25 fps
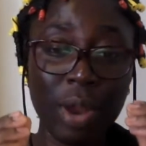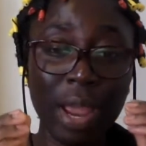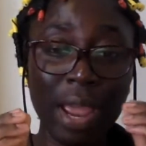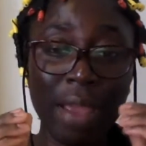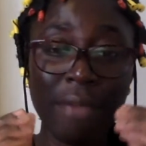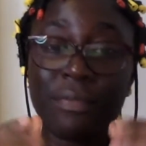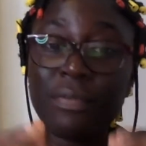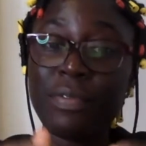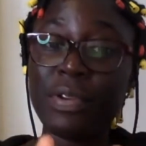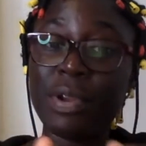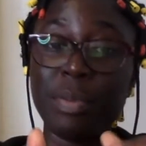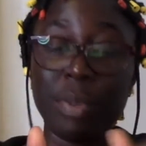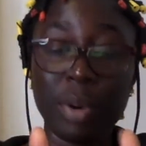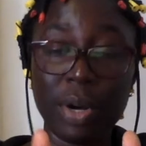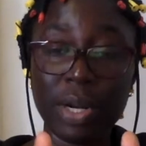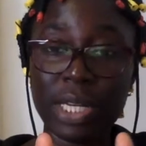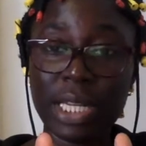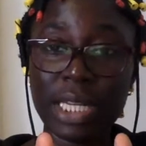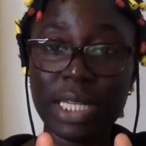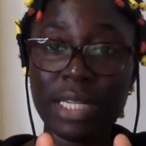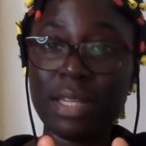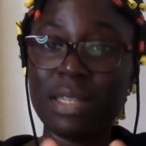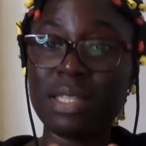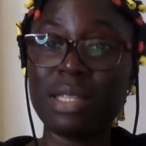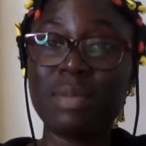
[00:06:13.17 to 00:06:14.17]
everybody it
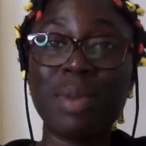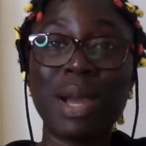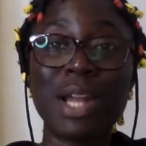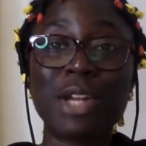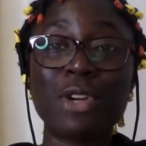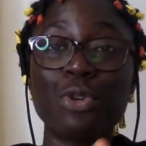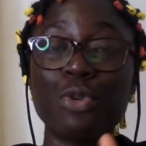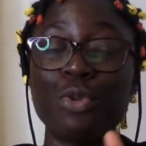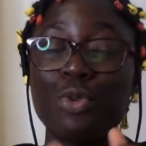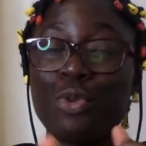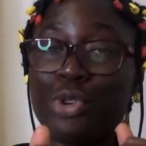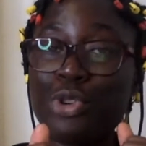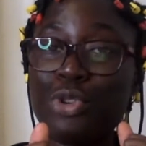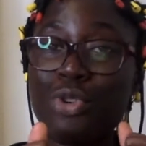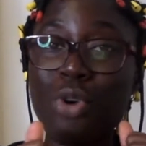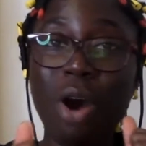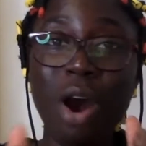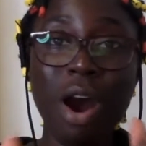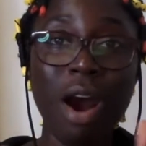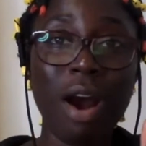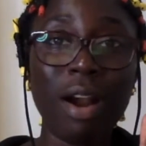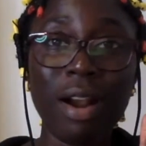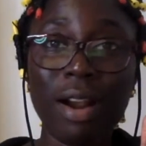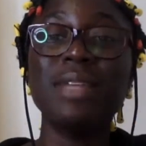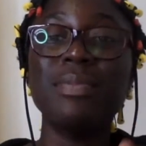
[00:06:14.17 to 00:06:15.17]
doesn't matter who you
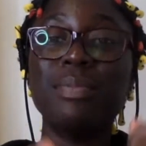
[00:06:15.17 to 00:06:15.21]
are